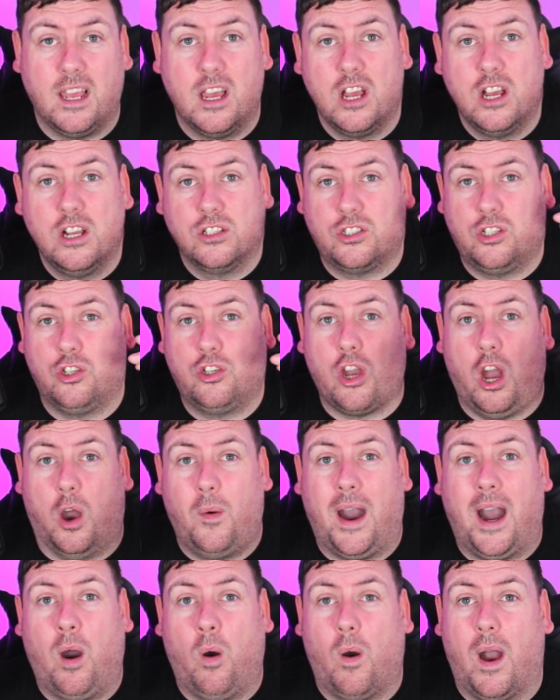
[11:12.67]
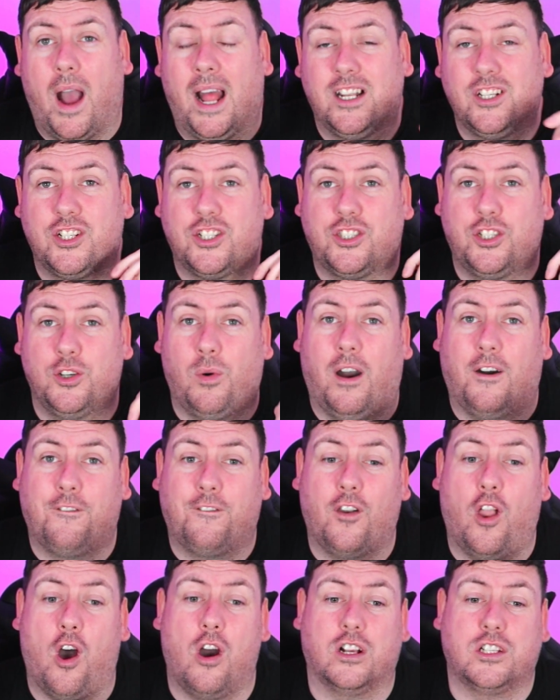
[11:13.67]
to go out and just do our
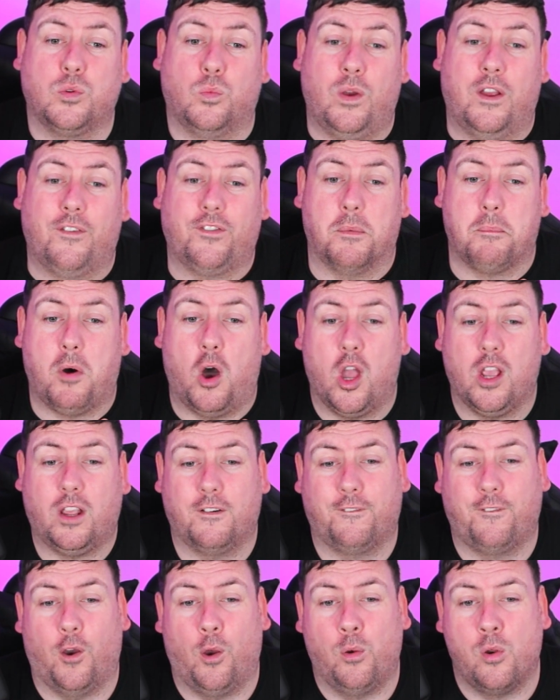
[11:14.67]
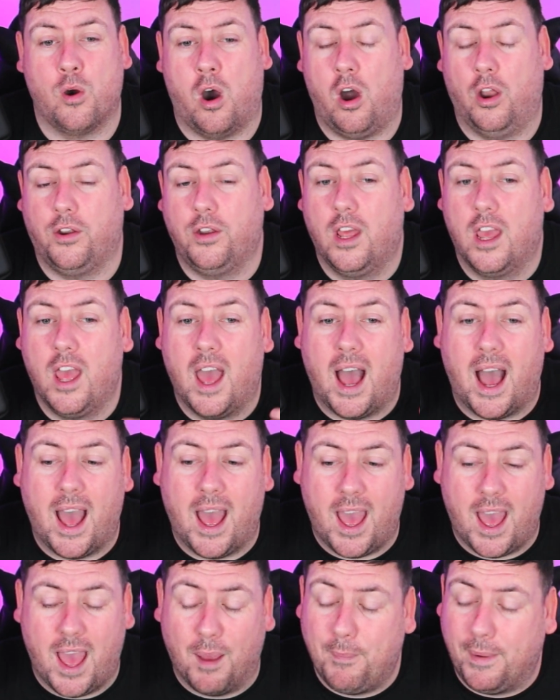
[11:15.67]
vlogs with the microphone on.
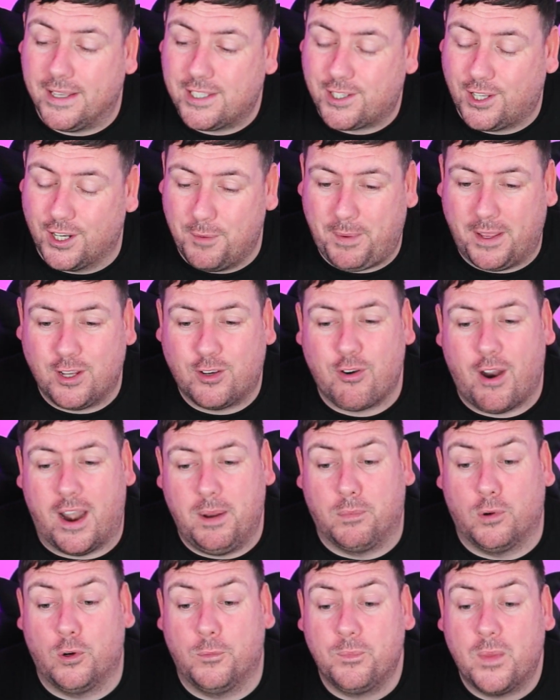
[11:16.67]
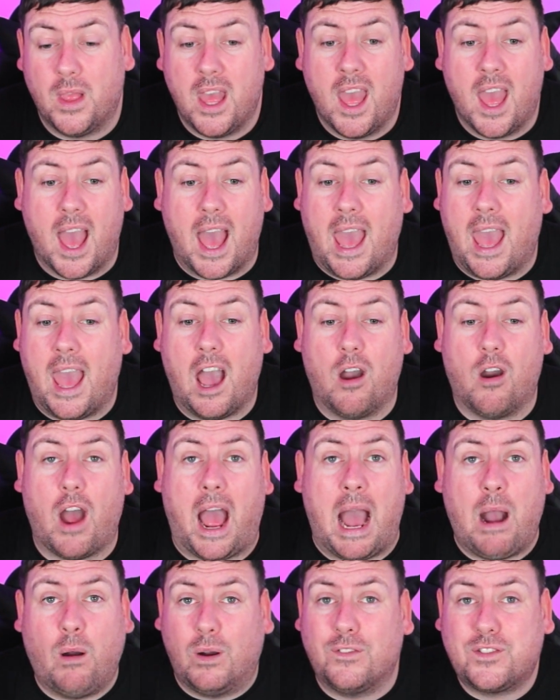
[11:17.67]
It's going to be incredible. Out
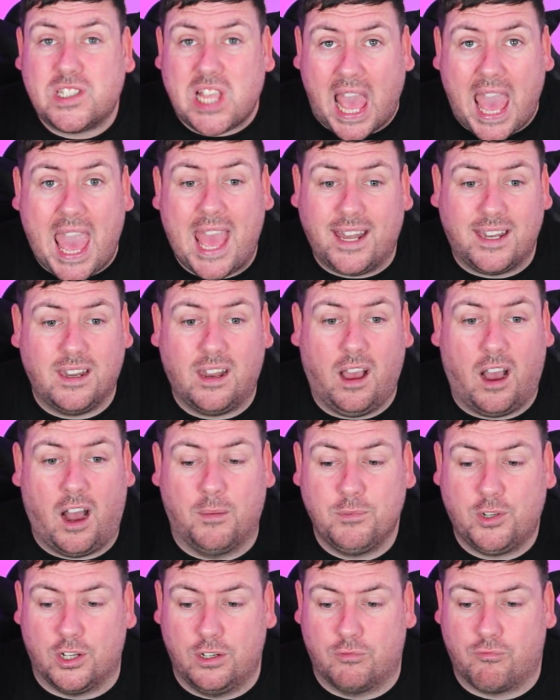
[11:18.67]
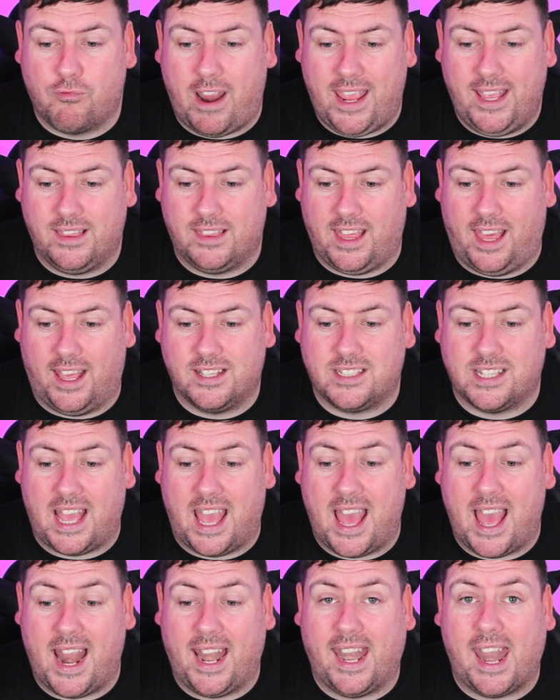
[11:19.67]
of 10, I'm going to rate this
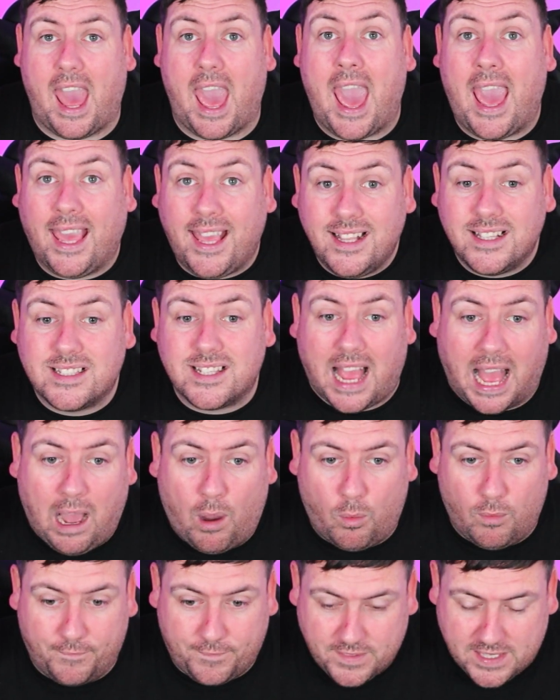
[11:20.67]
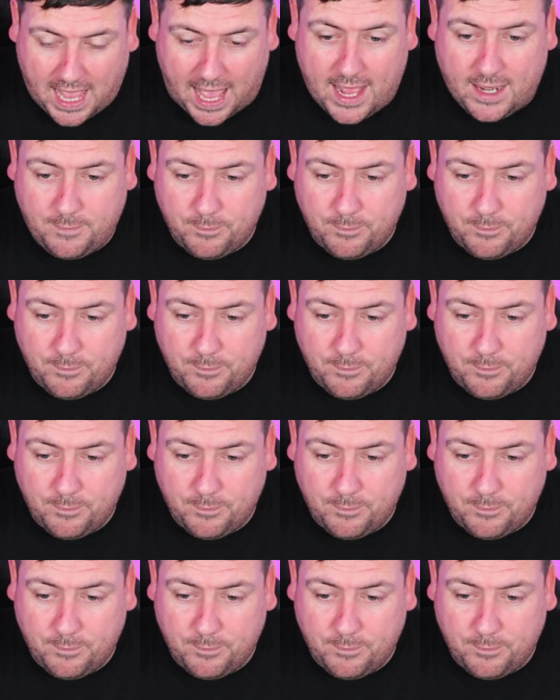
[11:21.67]
an 8 out of 10.